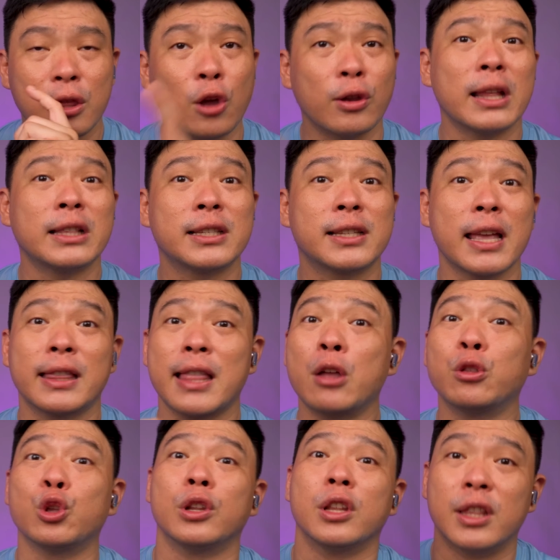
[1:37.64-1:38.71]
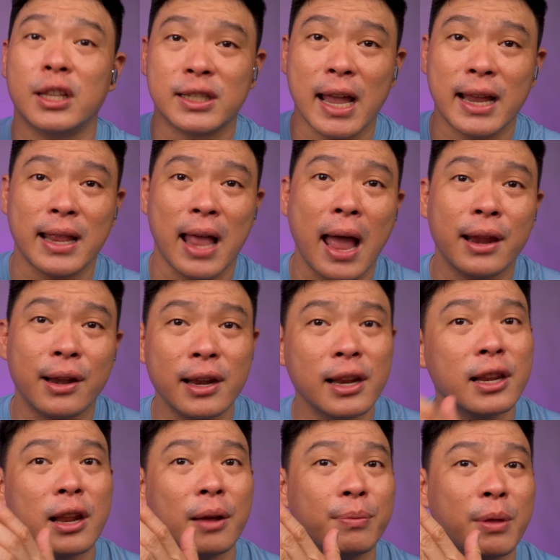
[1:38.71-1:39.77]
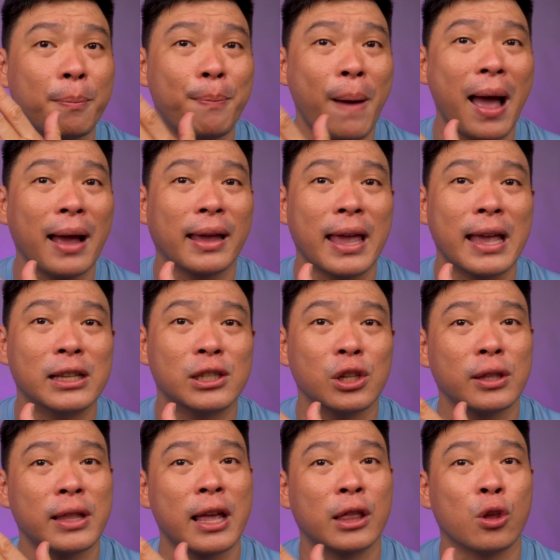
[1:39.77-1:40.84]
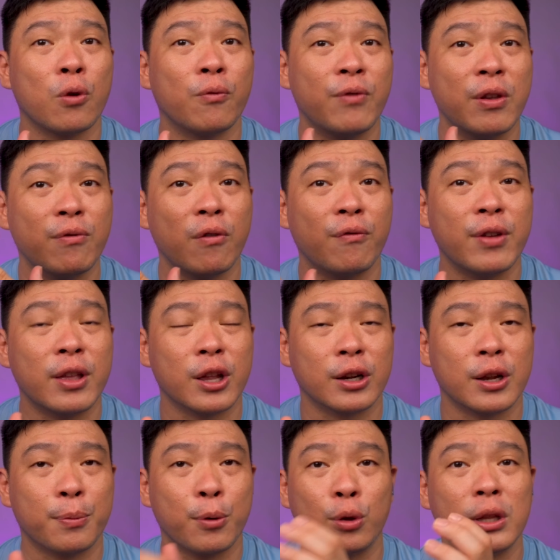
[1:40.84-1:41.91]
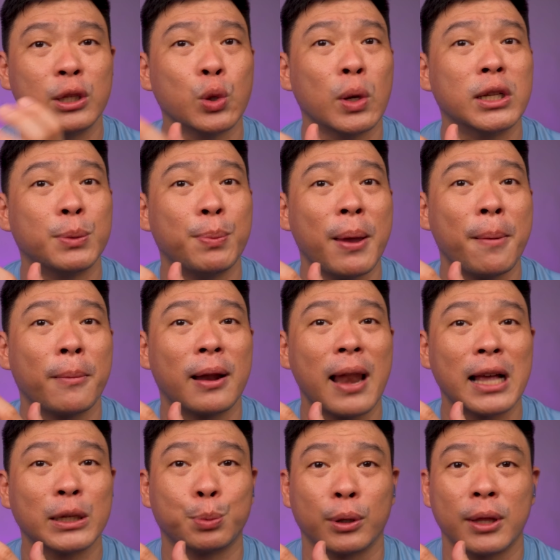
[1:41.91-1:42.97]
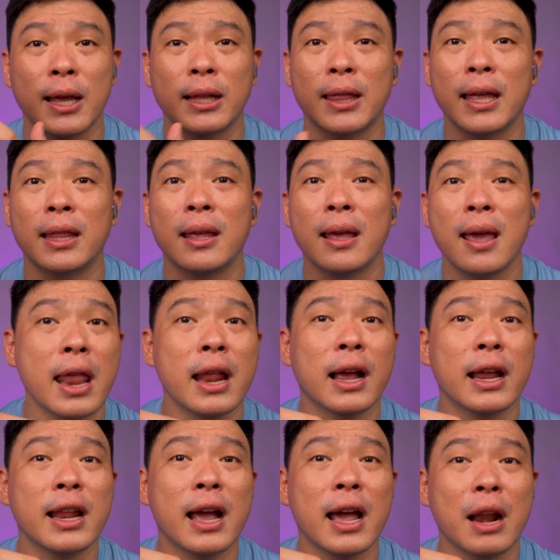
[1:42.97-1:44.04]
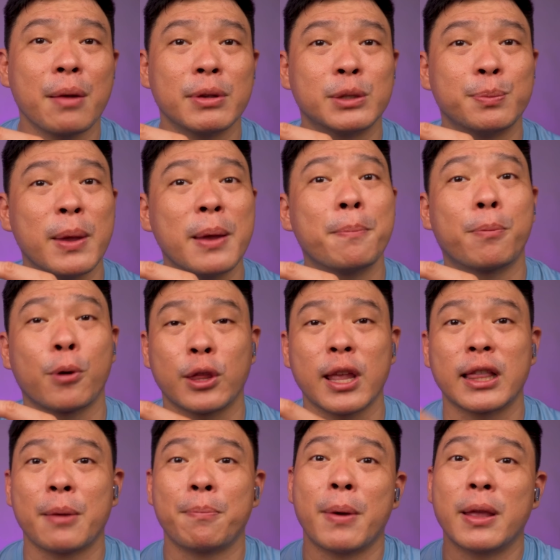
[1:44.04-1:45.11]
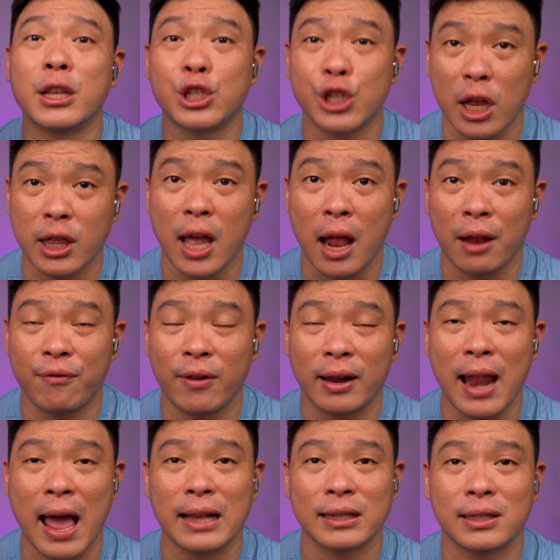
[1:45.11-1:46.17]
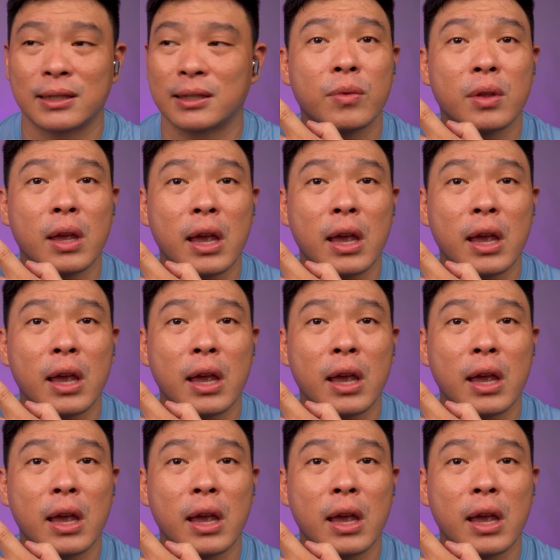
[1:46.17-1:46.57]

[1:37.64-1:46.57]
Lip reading: Now let's get down to the design. I really love the back case nito Vivo V30 Pro. This one is being glass protected and ang kanyang harap is being protected by the shot alpha glass.